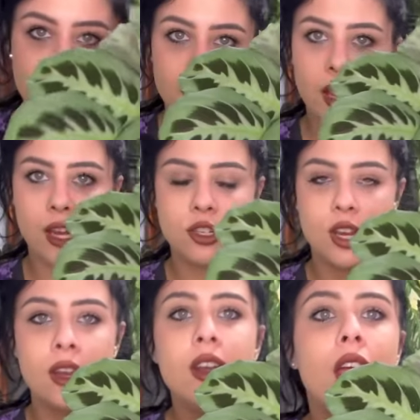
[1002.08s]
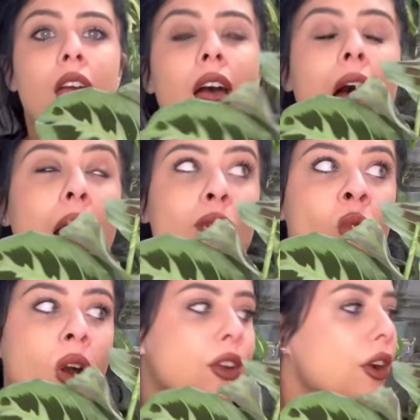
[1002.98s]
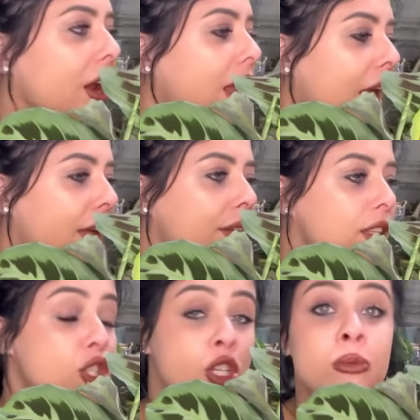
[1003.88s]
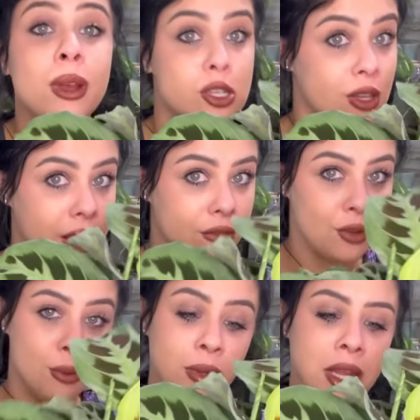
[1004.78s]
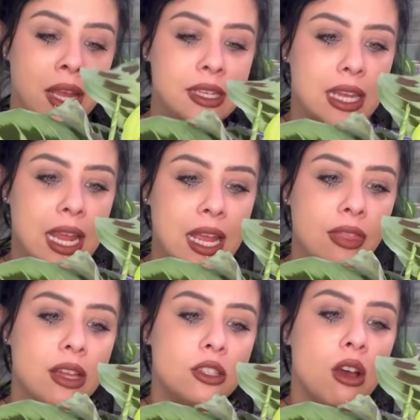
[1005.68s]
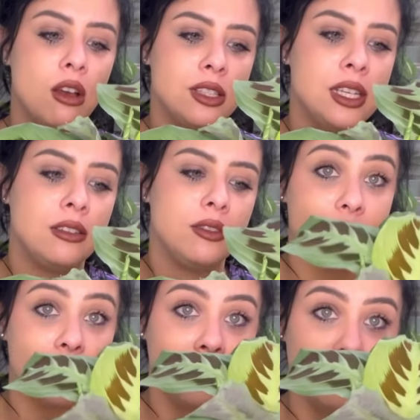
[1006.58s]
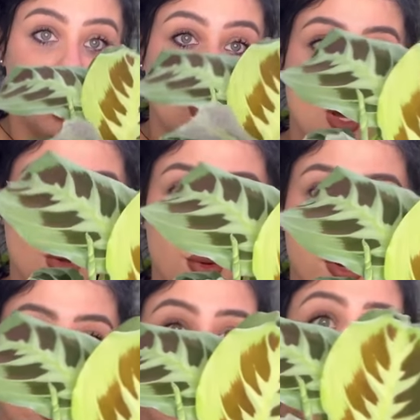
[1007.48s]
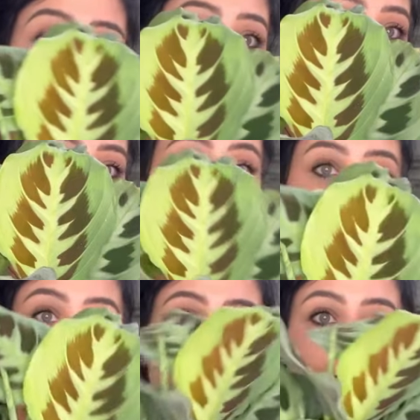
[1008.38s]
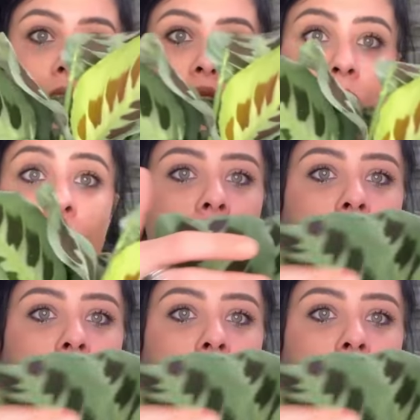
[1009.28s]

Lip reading: variegation, I'm wondering if it's too much light for the plant and that's causing it to go all green. It is so pretty though.